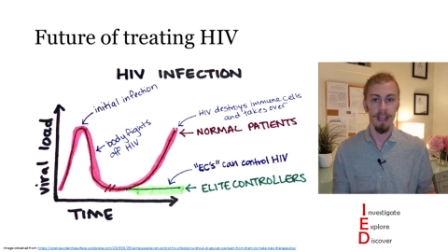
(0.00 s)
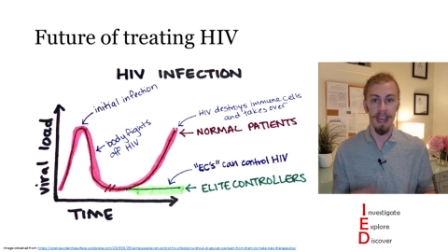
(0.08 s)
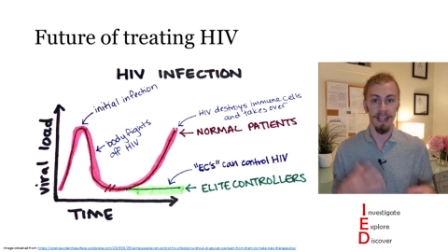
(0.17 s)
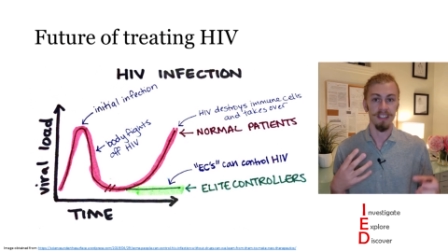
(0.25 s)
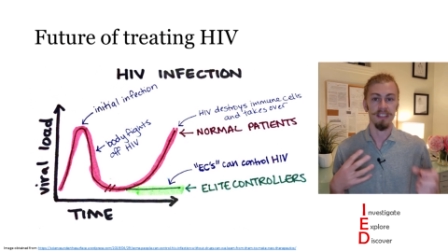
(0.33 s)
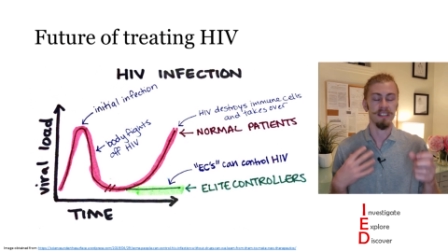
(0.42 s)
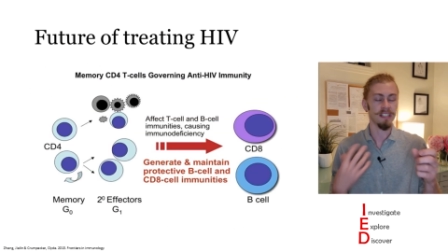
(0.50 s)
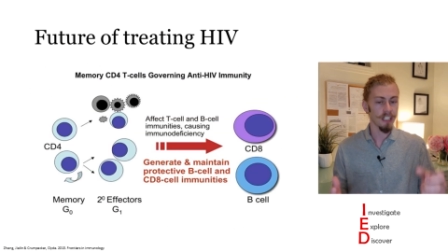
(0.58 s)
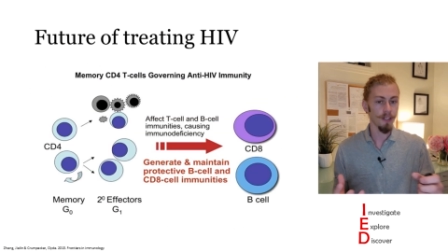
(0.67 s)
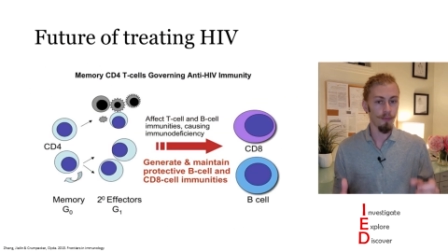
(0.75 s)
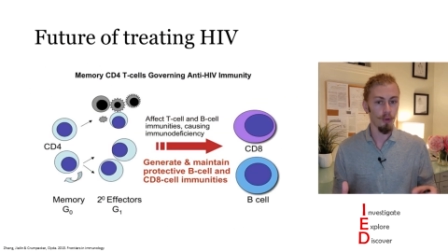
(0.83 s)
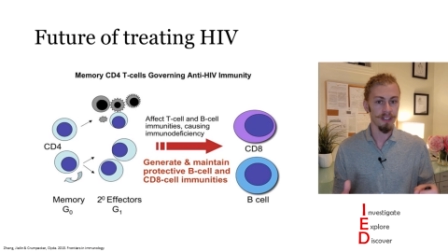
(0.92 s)
And
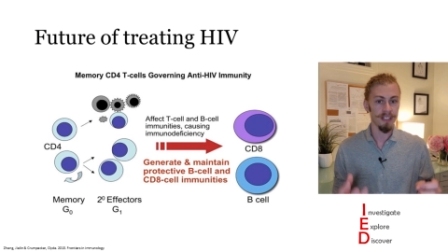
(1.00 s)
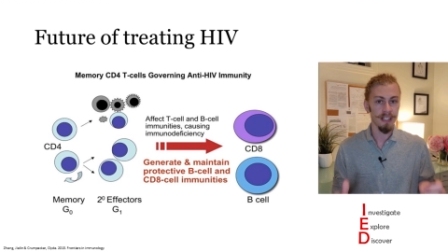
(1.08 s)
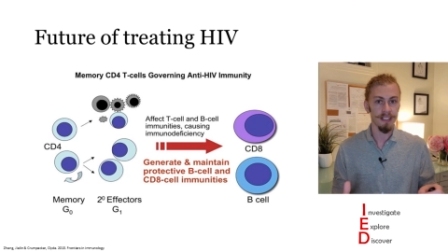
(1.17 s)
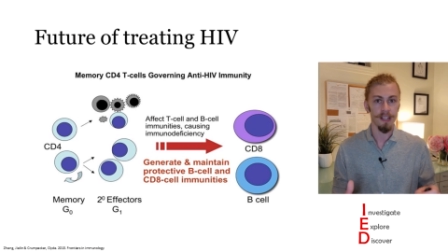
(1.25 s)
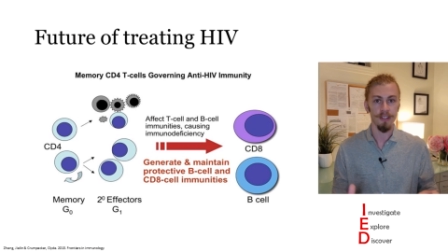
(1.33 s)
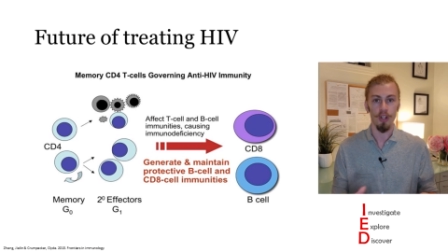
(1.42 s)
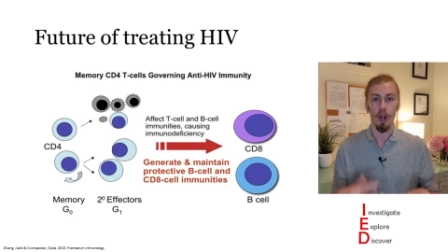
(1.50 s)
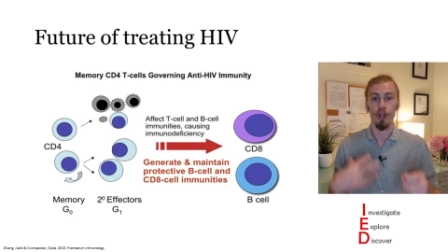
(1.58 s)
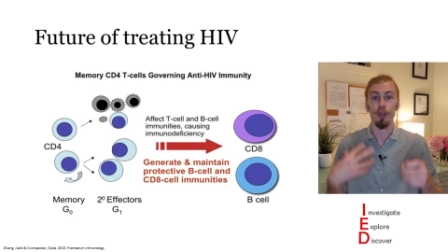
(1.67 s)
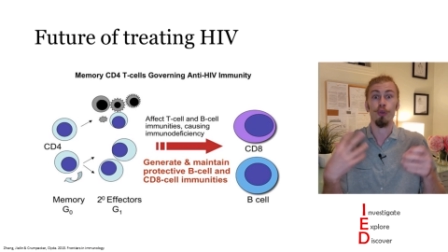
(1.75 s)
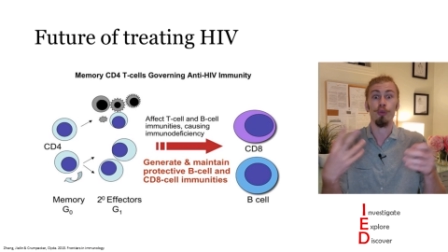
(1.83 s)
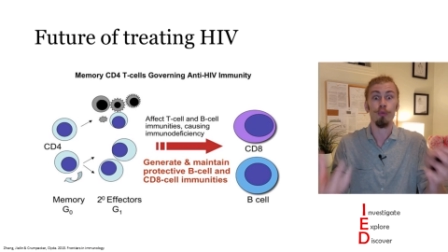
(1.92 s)
CD4 T cells are
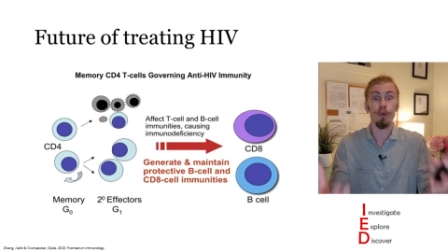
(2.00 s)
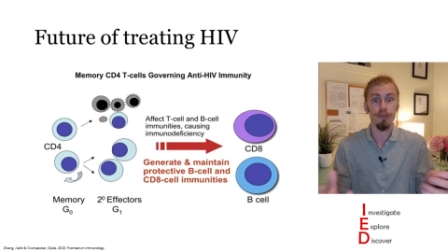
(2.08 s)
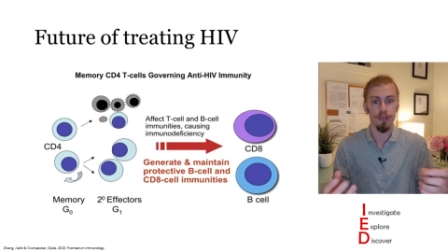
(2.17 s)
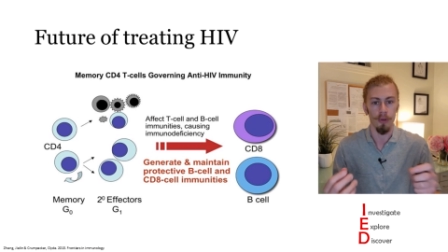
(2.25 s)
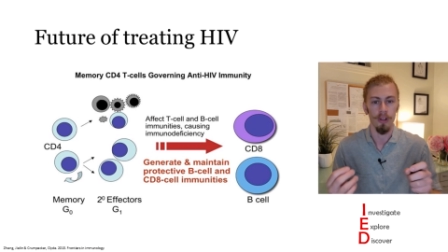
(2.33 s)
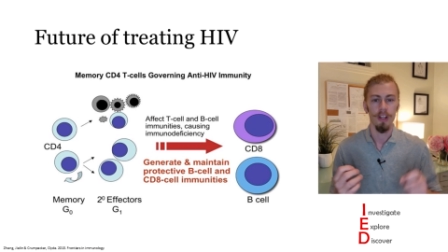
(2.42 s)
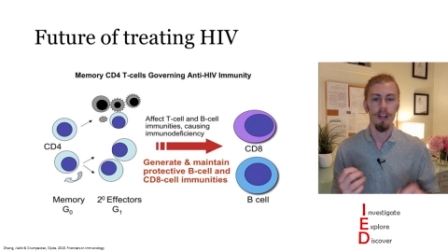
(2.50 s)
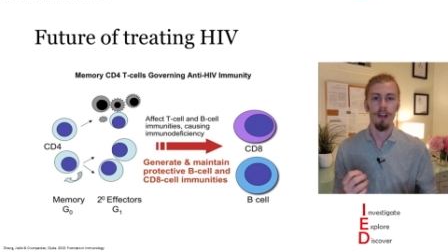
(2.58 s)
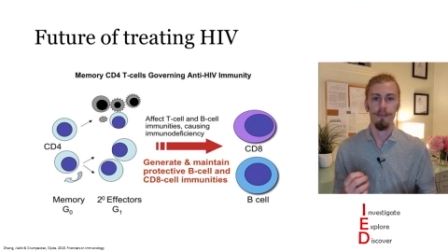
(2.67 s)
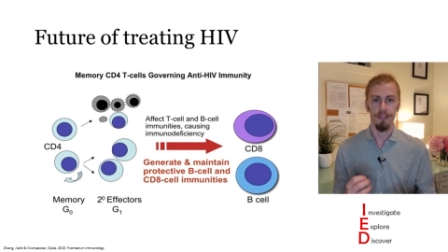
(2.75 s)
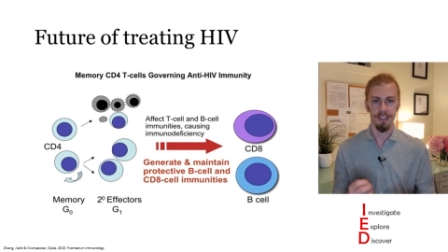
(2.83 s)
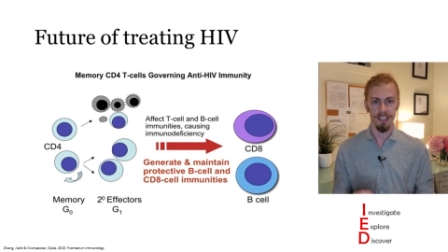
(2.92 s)
crucial
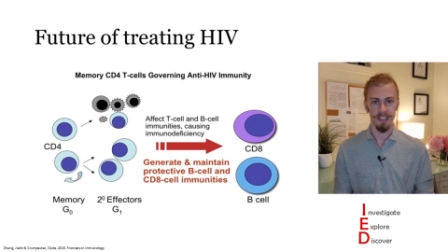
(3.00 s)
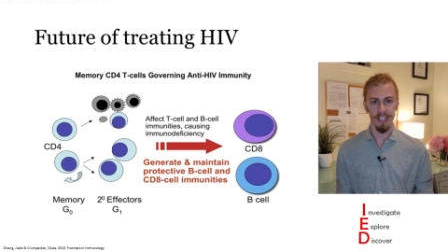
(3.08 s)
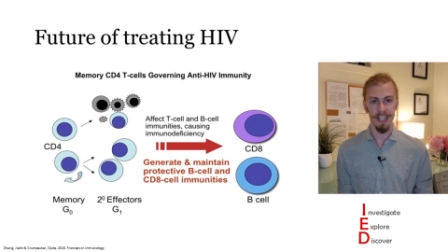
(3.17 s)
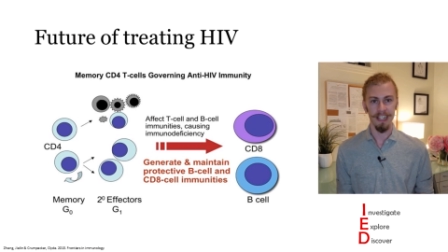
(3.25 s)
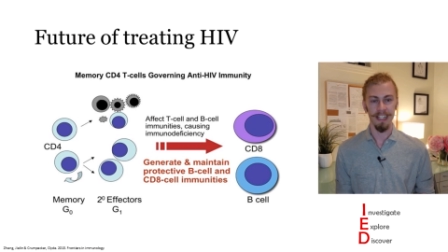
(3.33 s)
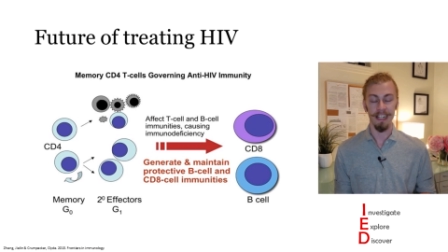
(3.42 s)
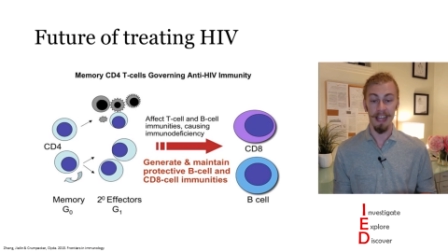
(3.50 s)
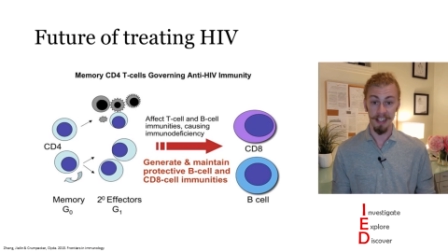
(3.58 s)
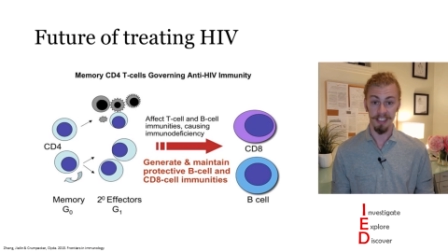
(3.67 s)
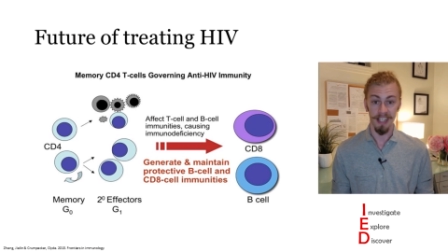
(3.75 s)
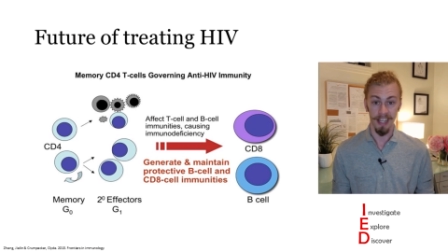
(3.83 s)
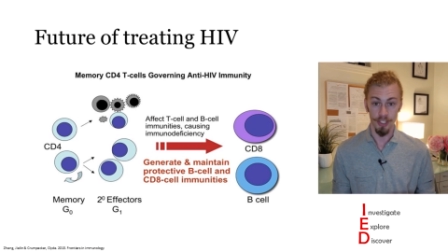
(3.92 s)
for sustaining an
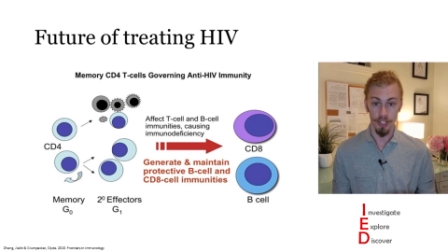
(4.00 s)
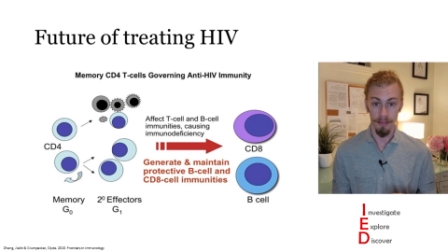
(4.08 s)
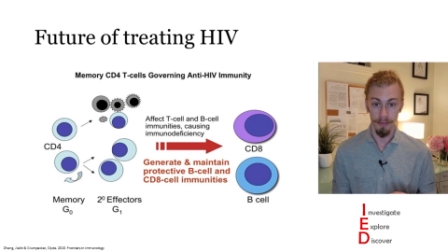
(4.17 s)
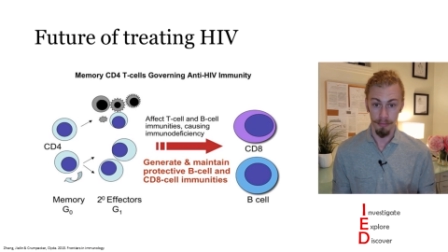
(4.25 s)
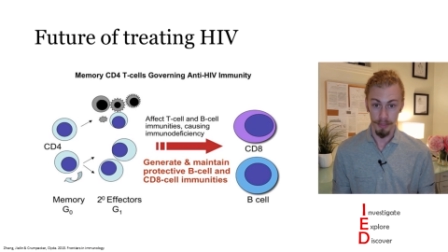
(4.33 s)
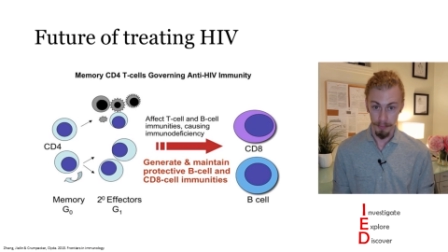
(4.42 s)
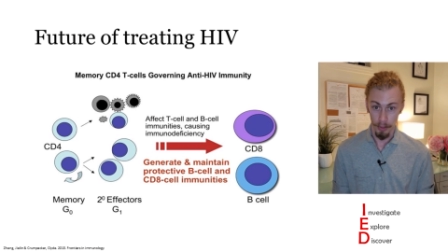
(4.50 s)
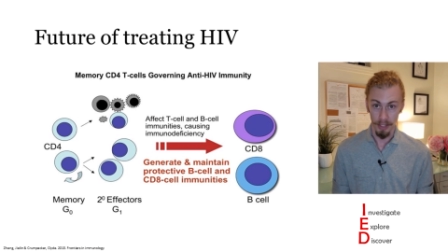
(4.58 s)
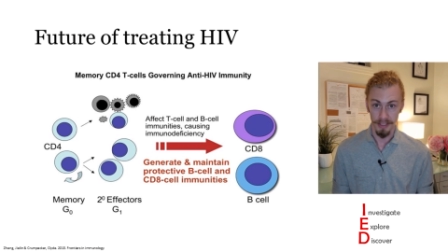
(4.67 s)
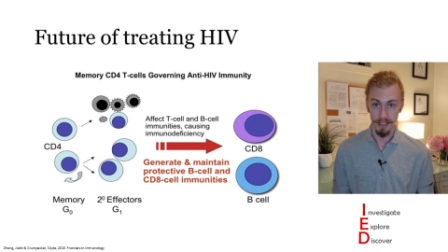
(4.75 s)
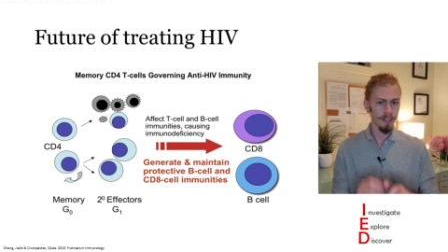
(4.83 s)
anti-HIV response.